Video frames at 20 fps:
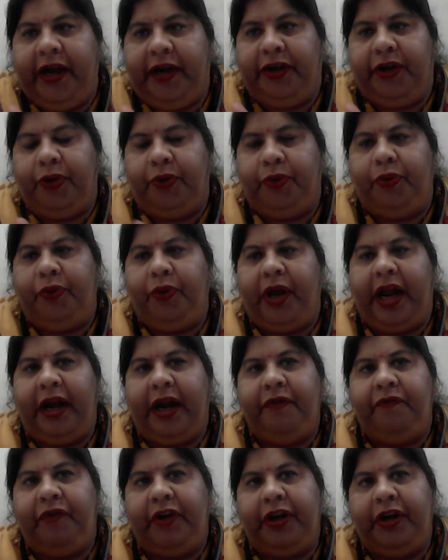it.
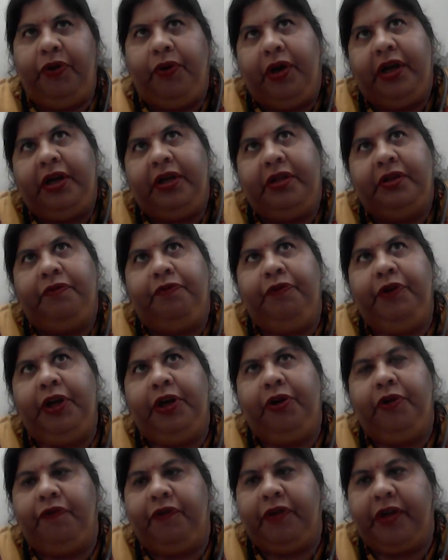And when you are in the
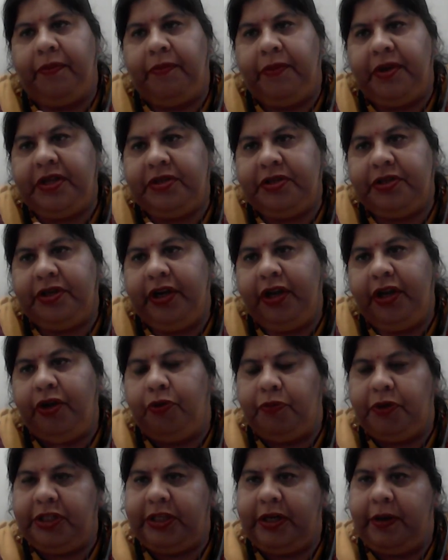field of chemistry,
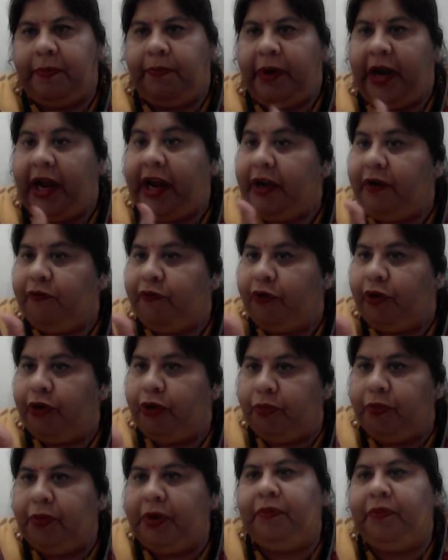you must apply it for
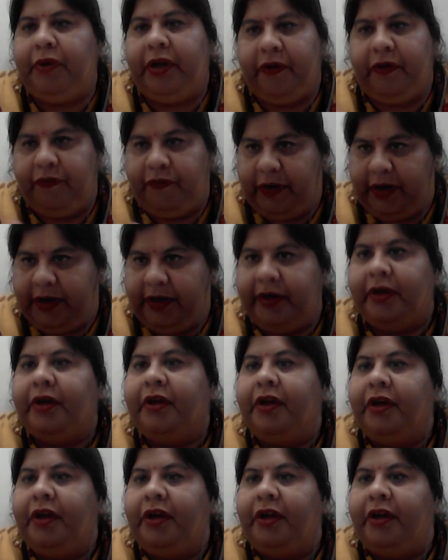human benefit.
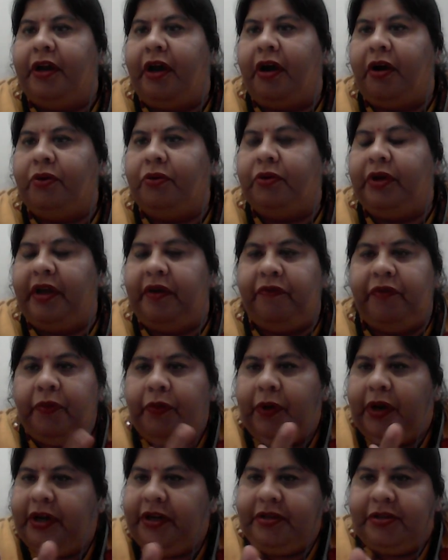Now
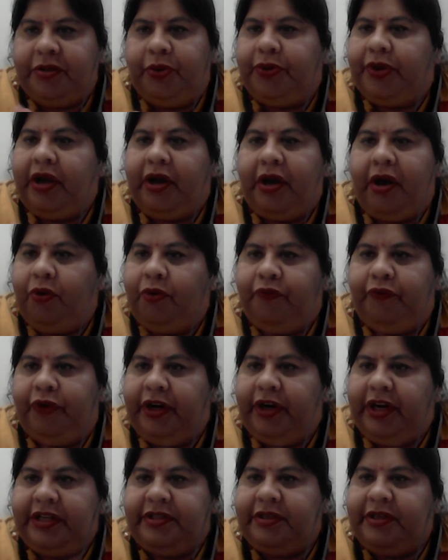everyone is looking out
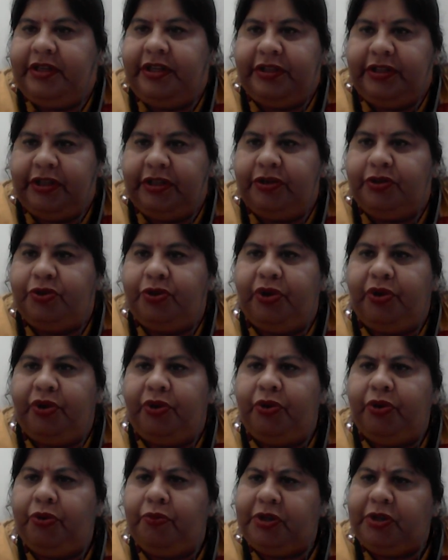for SDGs, so
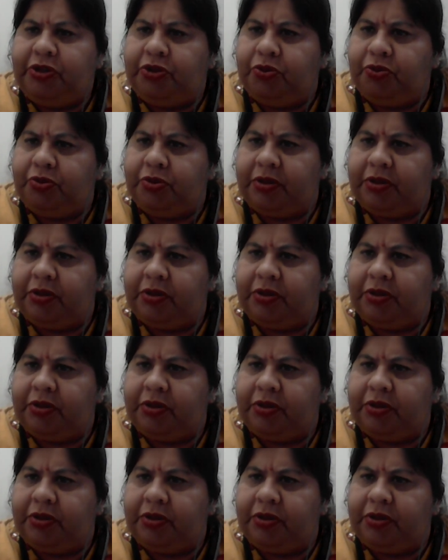you must do